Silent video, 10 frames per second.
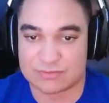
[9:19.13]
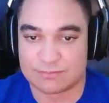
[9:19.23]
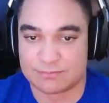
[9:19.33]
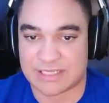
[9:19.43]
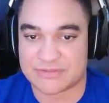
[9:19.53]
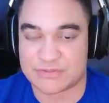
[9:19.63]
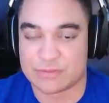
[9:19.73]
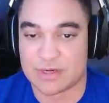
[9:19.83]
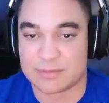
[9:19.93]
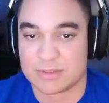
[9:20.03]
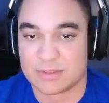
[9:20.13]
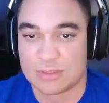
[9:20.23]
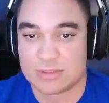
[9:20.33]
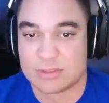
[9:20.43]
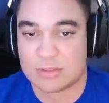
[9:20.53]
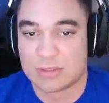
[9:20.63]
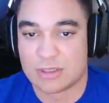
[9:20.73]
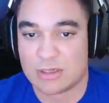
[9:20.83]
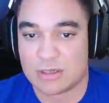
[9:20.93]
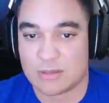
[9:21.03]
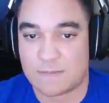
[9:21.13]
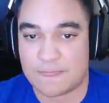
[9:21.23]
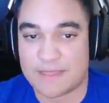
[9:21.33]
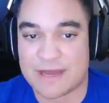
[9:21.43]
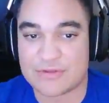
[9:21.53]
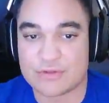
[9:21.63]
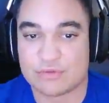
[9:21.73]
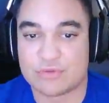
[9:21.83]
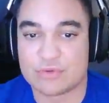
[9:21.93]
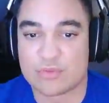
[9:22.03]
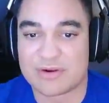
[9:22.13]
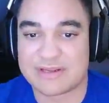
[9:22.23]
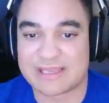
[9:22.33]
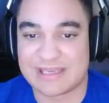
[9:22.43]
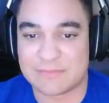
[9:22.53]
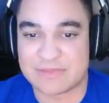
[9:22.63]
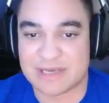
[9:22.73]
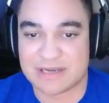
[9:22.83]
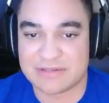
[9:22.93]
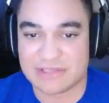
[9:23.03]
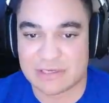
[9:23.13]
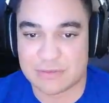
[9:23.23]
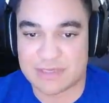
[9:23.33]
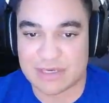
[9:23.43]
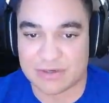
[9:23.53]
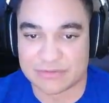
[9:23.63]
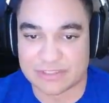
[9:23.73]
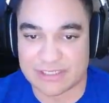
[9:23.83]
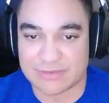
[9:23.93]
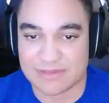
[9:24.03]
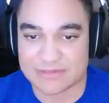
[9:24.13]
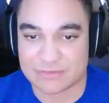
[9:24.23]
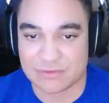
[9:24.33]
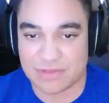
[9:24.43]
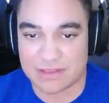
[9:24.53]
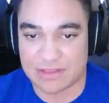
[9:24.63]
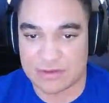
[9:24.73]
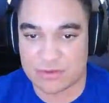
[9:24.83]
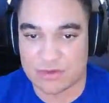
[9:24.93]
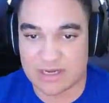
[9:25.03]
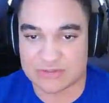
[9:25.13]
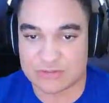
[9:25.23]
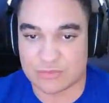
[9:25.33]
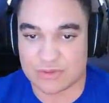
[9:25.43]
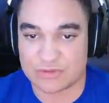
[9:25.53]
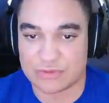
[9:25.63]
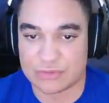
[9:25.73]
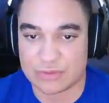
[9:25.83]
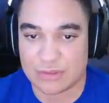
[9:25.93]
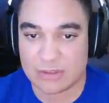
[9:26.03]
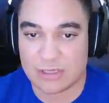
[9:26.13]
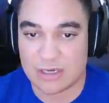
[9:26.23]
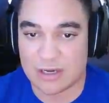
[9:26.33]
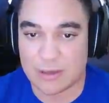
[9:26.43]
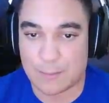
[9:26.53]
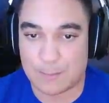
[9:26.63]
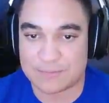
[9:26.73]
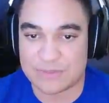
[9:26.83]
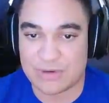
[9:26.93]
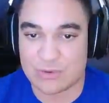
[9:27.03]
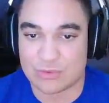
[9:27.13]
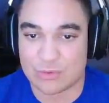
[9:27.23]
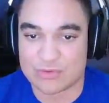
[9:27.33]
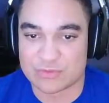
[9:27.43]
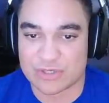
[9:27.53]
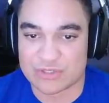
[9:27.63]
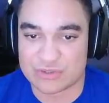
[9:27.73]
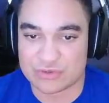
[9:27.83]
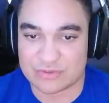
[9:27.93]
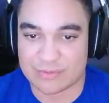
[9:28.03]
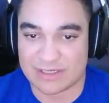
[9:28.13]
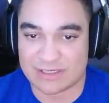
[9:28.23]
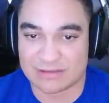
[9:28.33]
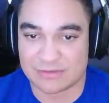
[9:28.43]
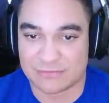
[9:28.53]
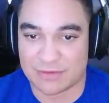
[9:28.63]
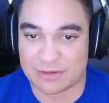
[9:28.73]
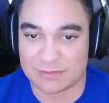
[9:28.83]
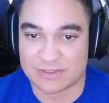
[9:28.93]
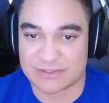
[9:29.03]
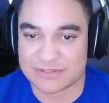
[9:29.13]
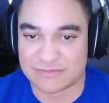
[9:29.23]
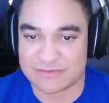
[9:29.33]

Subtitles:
blast you up. Now you do want to get behind the enemy at all times. That's the thing that you actually want to do. You don't always want to shoot somebody in the front, because if it's